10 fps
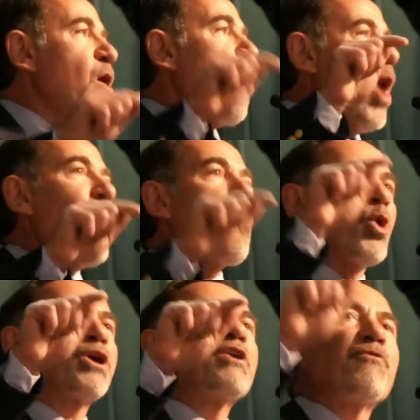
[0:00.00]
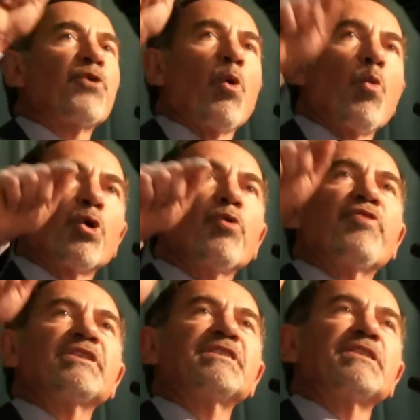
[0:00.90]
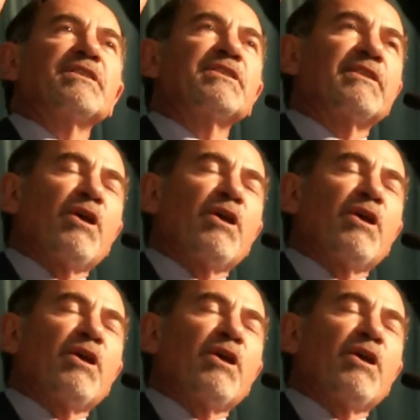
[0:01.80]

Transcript: while working for a world that's